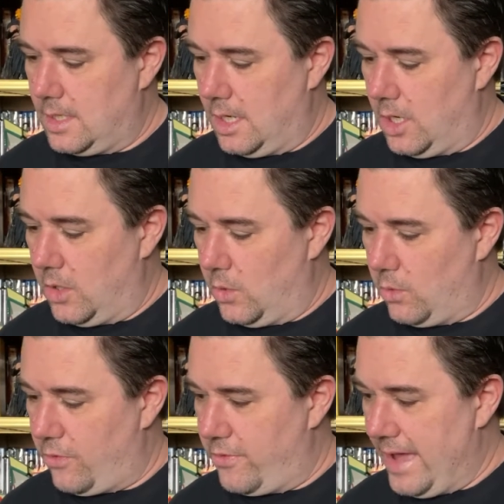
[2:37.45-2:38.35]
Oh,
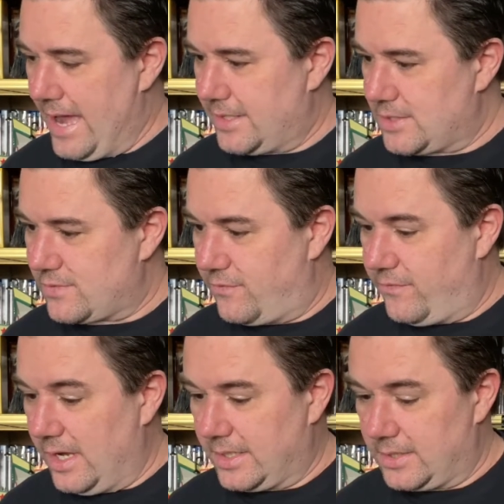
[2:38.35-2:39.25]
that is
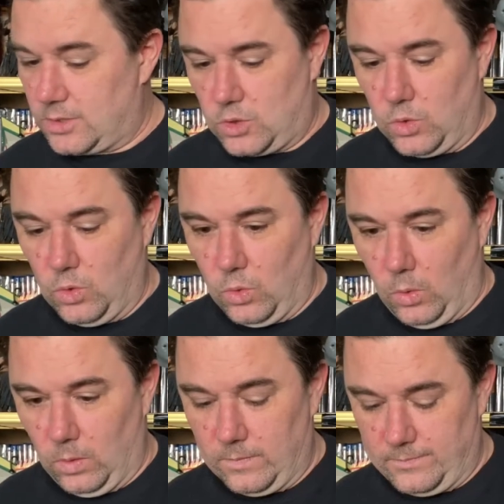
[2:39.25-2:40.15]
fucking cool.